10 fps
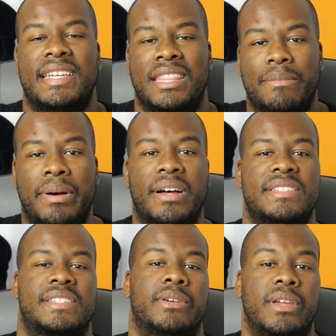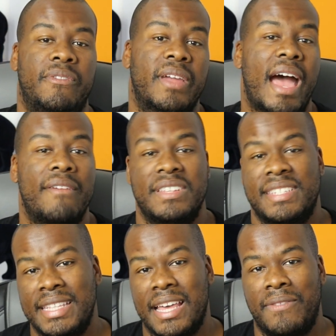in the past, so if you haven't
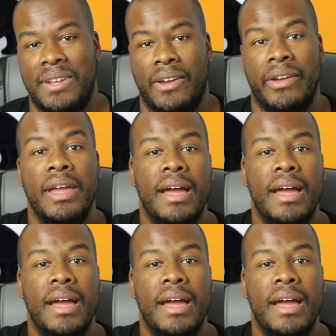seen that video,